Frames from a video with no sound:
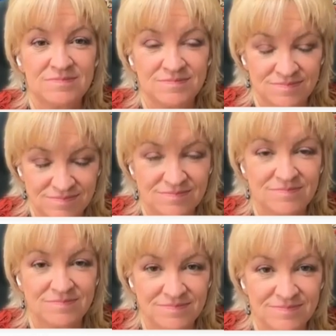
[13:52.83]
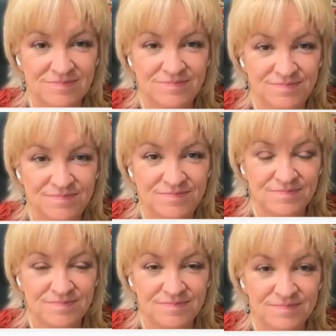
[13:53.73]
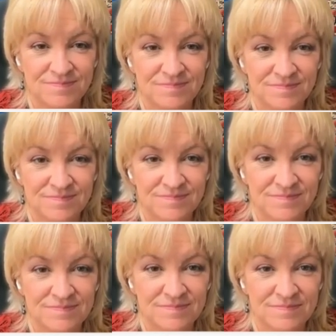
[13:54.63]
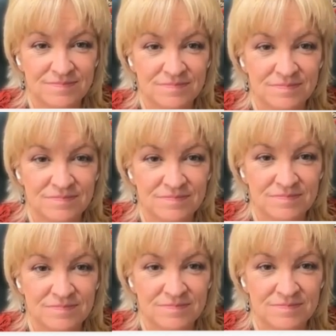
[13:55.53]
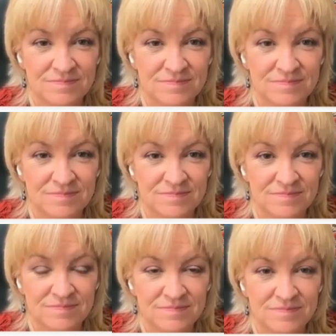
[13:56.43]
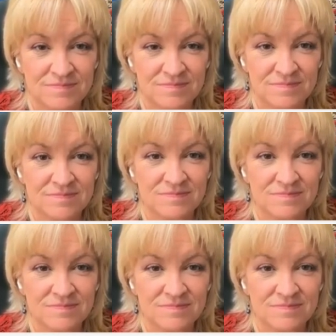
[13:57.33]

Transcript: (not speaking)